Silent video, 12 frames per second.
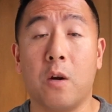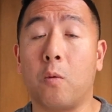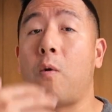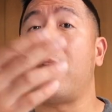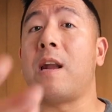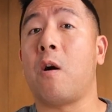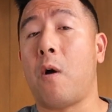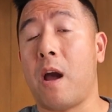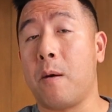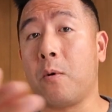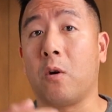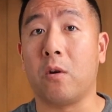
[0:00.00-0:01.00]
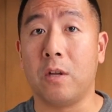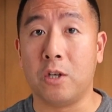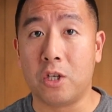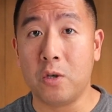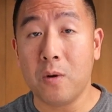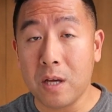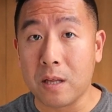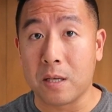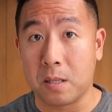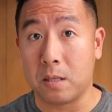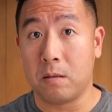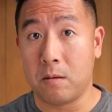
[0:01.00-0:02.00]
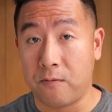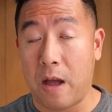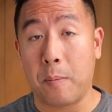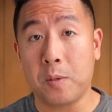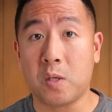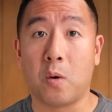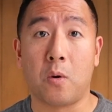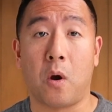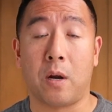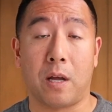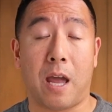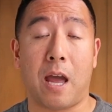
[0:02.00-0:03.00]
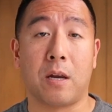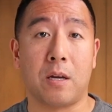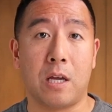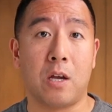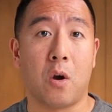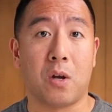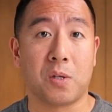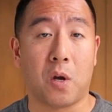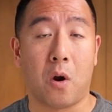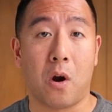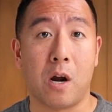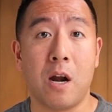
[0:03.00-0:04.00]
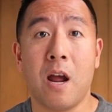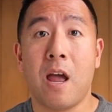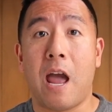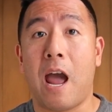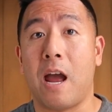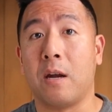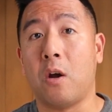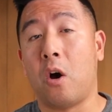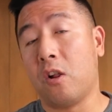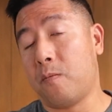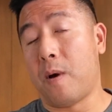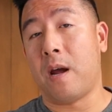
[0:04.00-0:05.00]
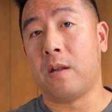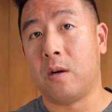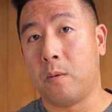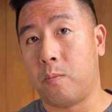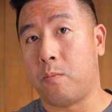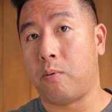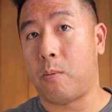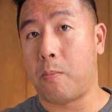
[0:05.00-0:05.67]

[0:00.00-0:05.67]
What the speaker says: you know, right now I am currently shooting this episode on a Canon EOS R, and all of my other